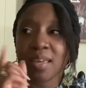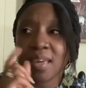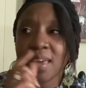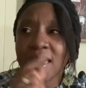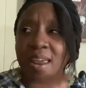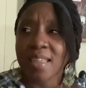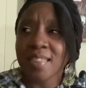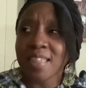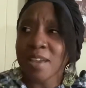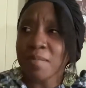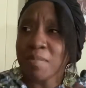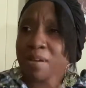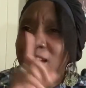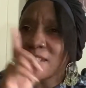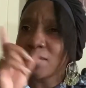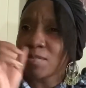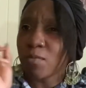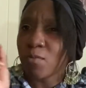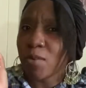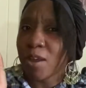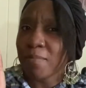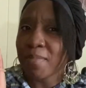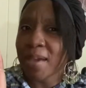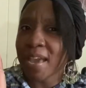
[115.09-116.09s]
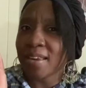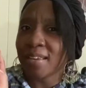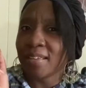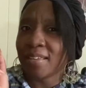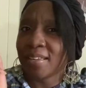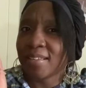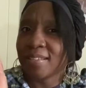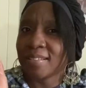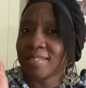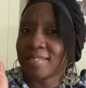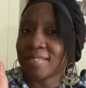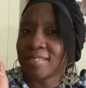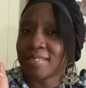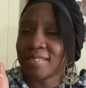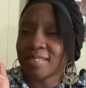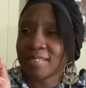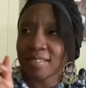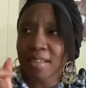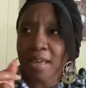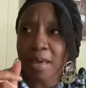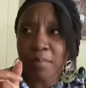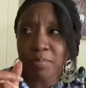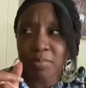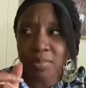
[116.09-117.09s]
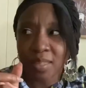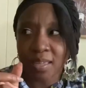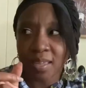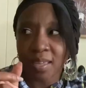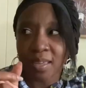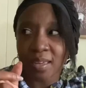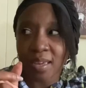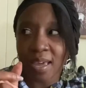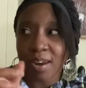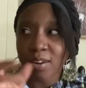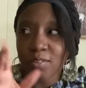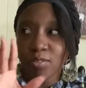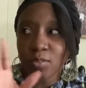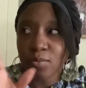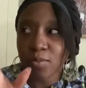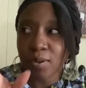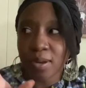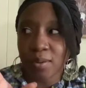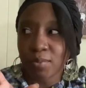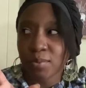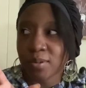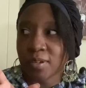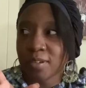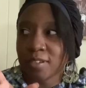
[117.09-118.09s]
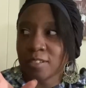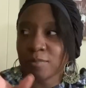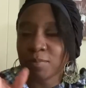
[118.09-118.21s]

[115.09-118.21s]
I think my husband went back to get something. I don't know what it was.